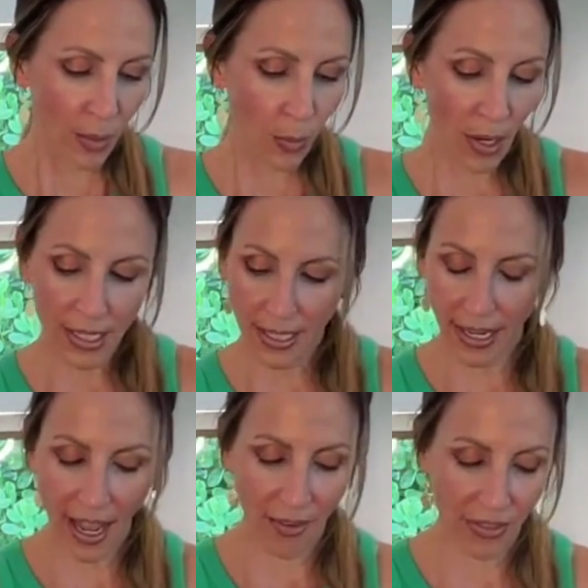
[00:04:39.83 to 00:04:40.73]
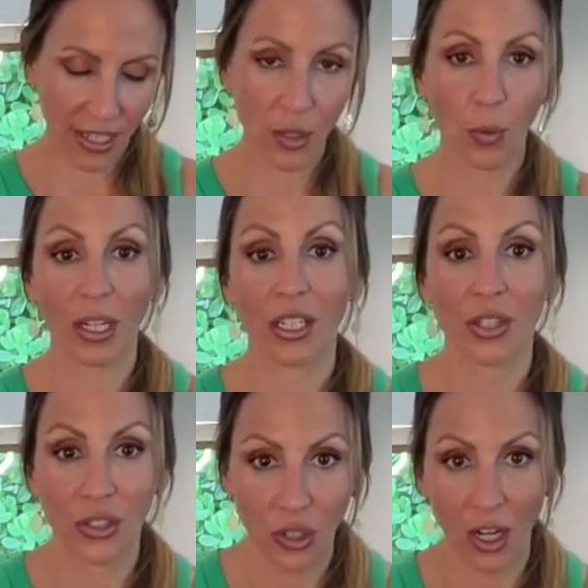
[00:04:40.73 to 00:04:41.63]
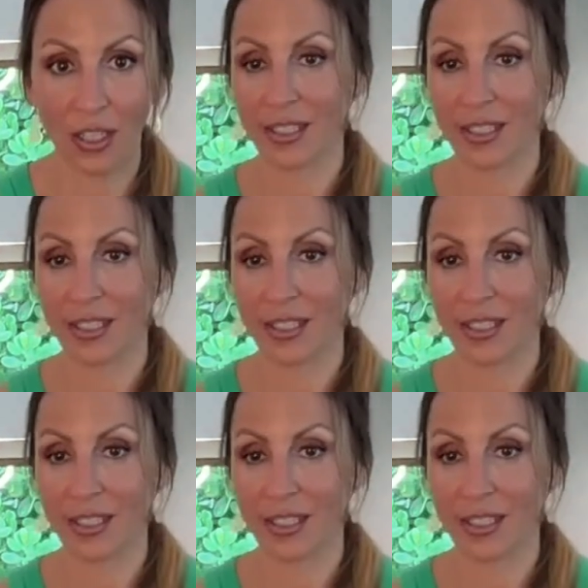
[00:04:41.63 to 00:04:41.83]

Once I have this, we're gonna start